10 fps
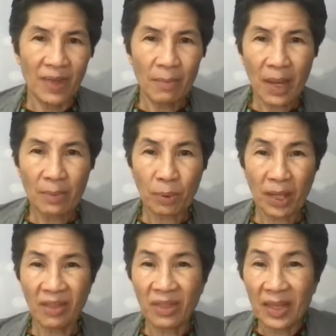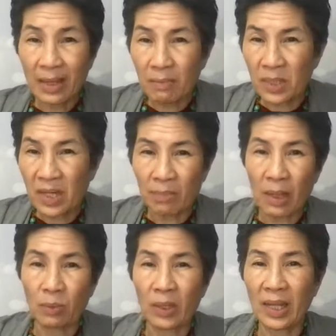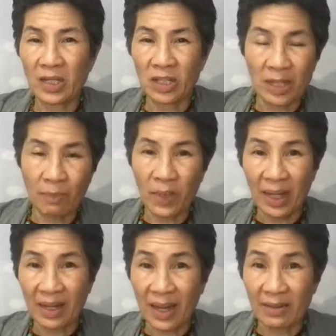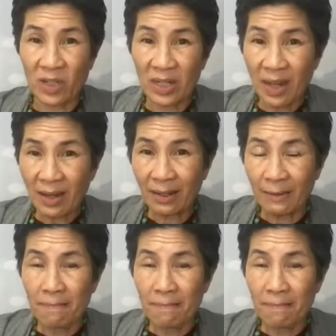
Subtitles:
they might bring themes into my relationship to get kind of stuck.